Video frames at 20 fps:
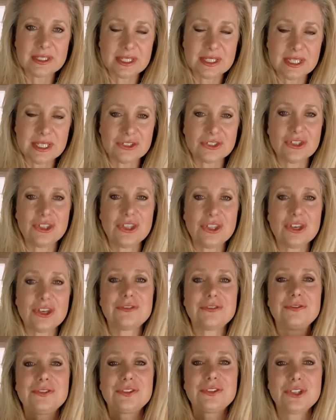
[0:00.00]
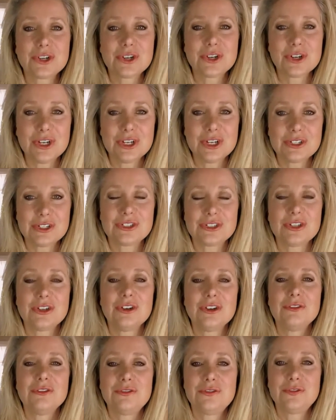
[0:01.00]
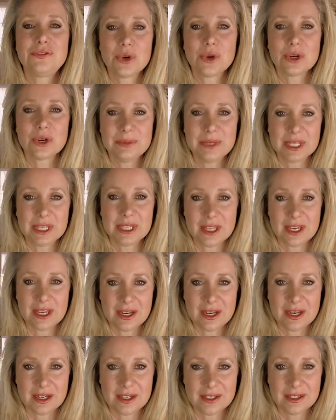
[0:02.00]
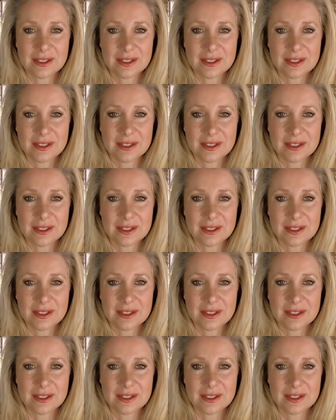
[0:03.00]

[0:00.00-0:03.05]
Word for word: teach the flourish formula.